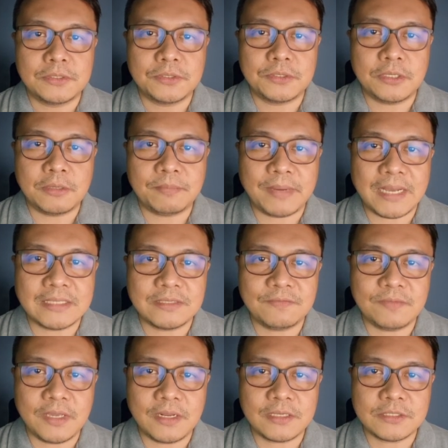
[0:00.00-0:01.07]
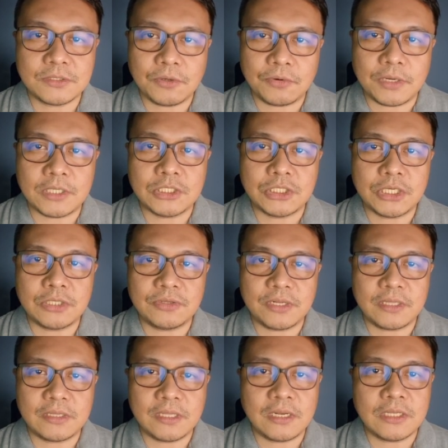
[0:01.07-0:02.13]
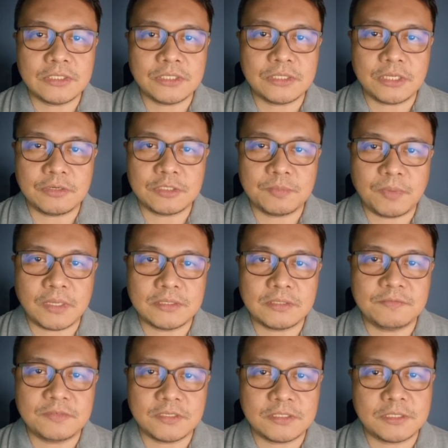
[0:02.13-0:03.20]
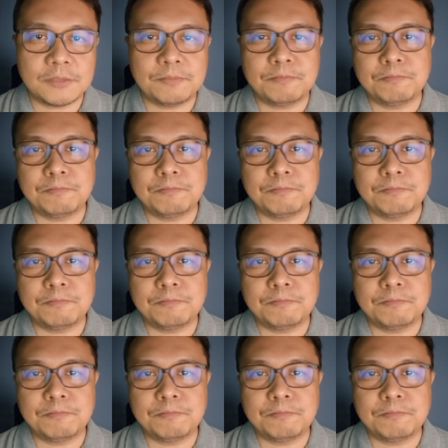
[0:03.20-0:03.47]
turning passive data storage into an intelligent and responsive system.